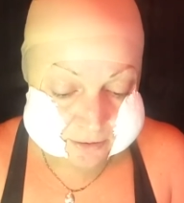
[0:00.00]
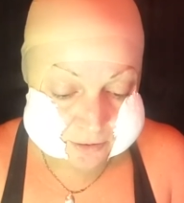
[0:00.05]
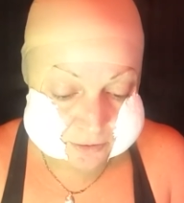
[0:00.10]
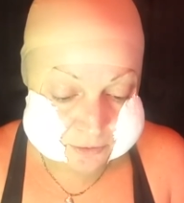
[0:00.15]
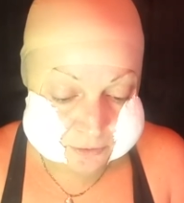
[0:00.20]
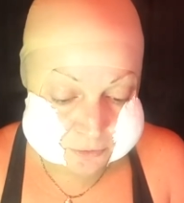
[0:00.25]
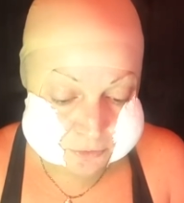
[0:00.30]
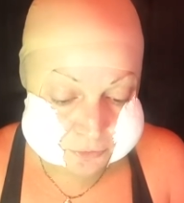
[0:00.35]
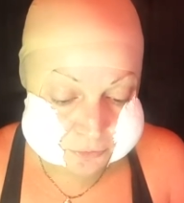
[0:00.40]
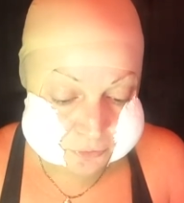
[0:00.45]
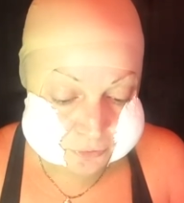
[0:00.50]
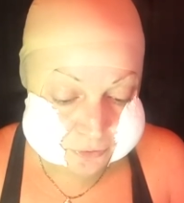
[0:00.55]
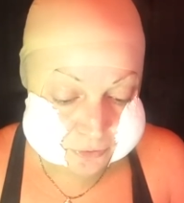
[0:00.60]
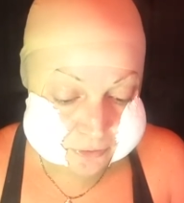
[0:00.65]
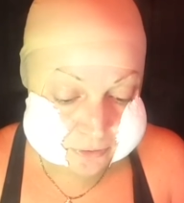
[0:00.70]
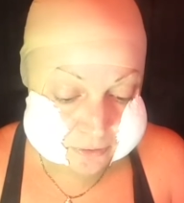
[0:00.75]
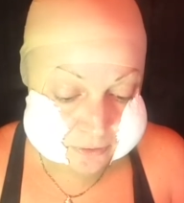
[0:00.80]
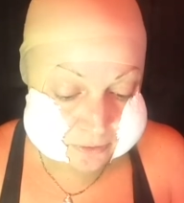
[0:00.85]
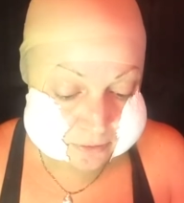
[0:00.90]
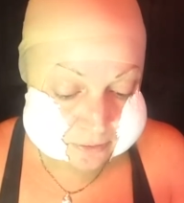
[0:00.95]
of
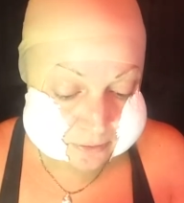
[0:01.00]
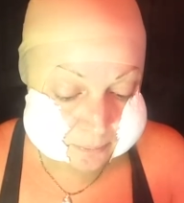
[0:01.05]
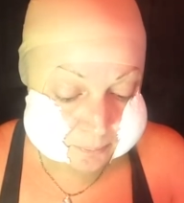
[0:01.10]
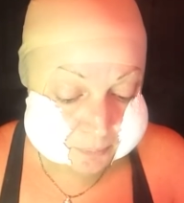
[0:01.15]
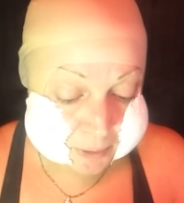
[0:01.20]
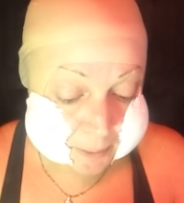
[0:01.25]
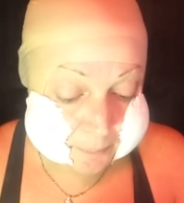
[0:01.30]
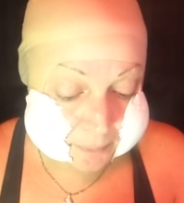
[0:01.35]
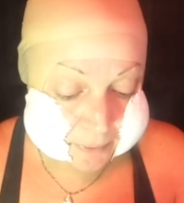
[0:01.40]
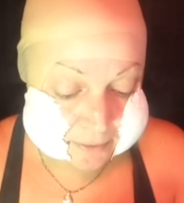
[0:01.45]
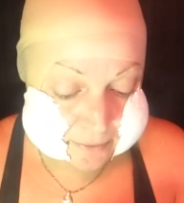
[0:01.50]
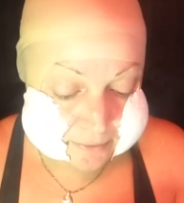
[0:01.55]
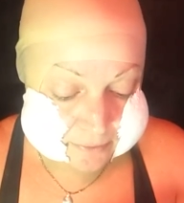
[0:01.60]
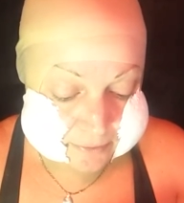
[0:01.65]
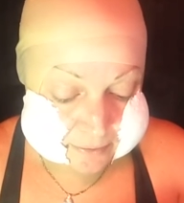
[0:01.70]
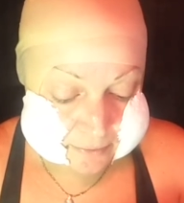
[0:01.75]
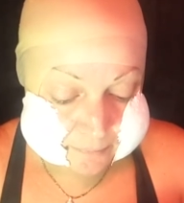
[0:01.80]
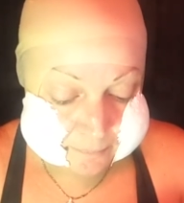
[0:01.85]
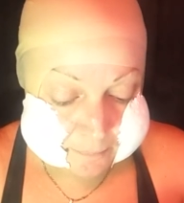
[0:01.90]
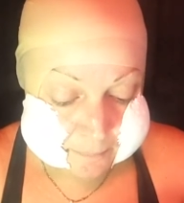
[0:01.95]
puppets